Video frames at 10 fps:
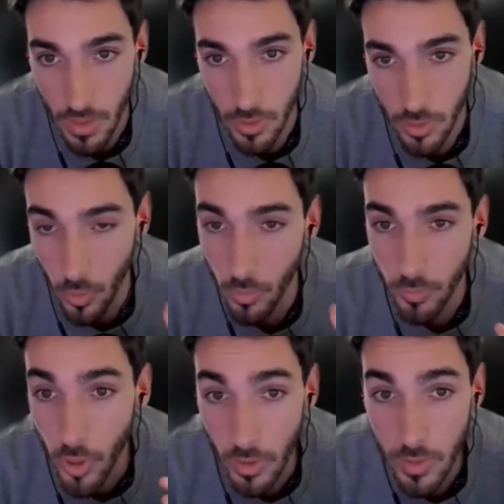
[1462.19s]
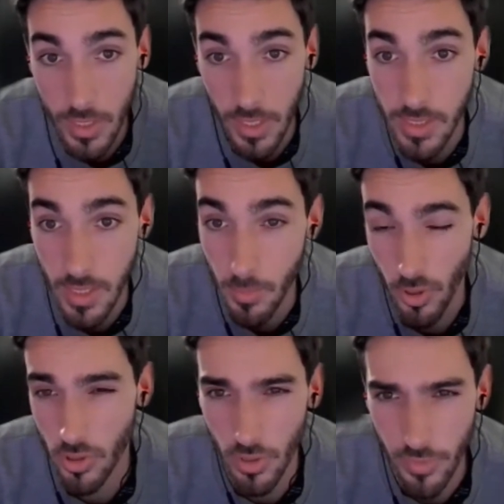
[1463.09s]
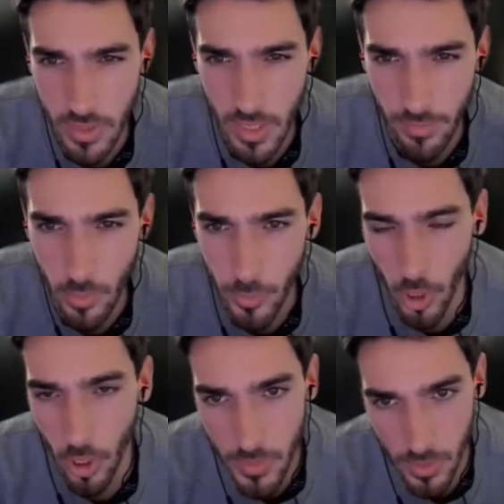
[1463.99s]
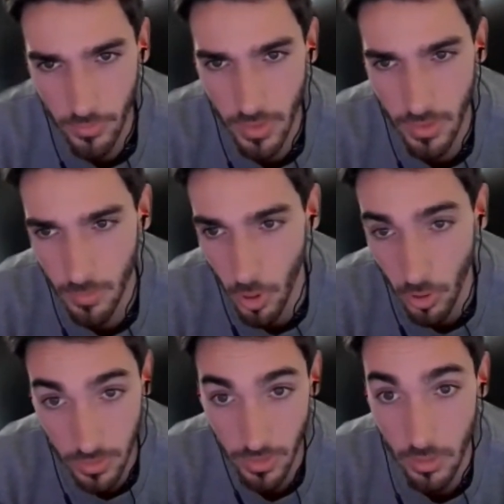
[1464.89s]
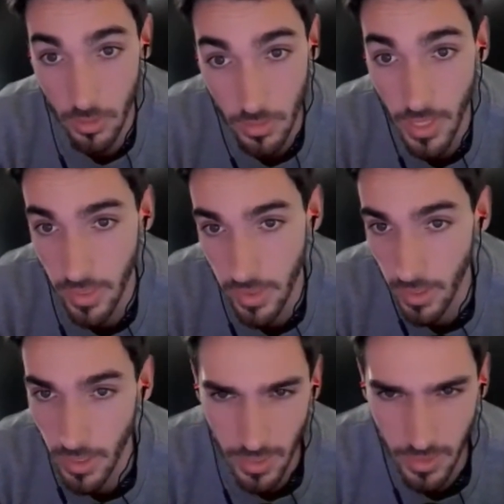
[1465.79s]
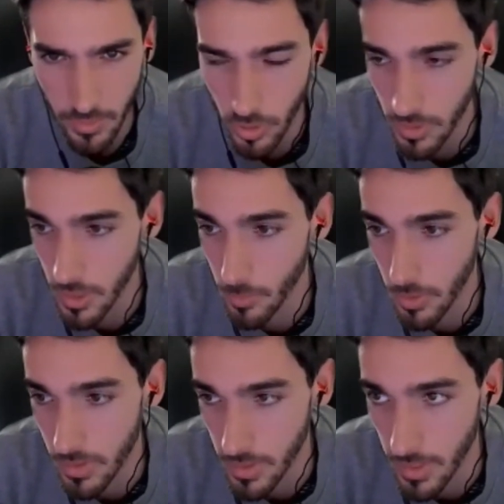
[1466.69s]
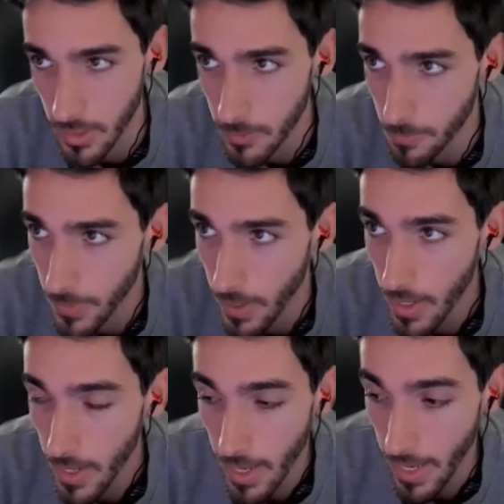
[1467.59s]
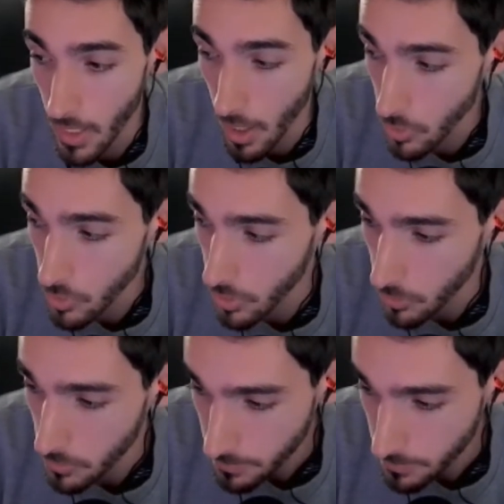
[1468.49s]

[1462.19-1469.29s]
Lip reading: So not selling them on surface level problems, serving them on the underlying thing. And I'll give you an example in a second. And also